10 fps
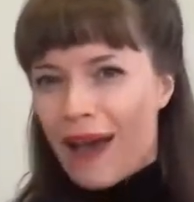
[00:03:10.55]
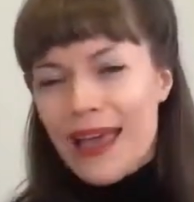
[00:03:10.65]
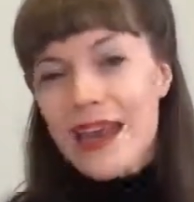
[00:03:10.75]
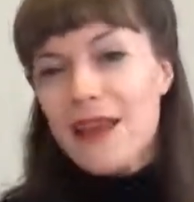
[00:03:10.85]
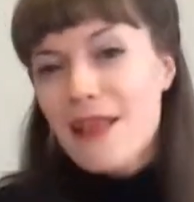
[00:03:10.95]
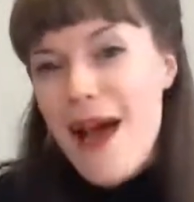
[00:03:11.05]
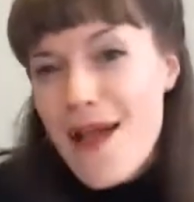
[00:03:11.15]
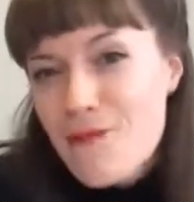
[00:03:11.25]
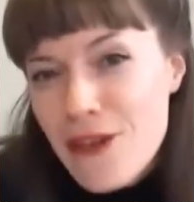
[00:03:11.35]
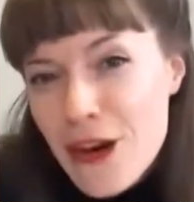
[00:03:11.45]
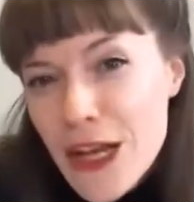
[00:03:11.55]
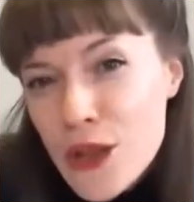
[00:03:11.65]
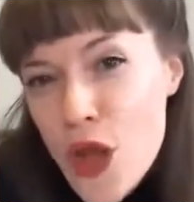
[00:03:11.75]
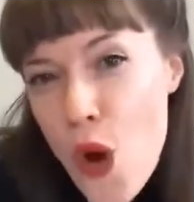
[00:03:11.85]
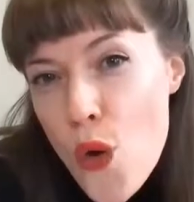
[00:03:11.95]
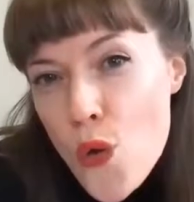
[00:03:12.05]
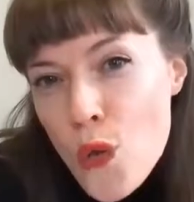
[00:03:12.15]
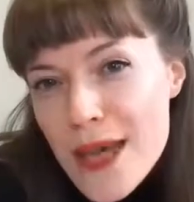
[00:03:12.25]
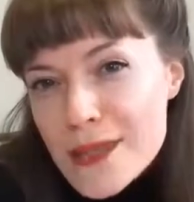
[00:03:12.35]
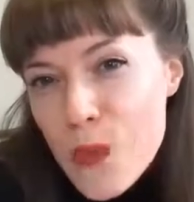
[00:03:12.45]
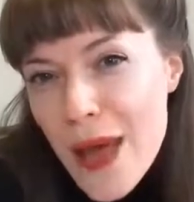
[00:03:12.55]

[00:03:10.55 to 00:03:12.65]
Can it climb very low as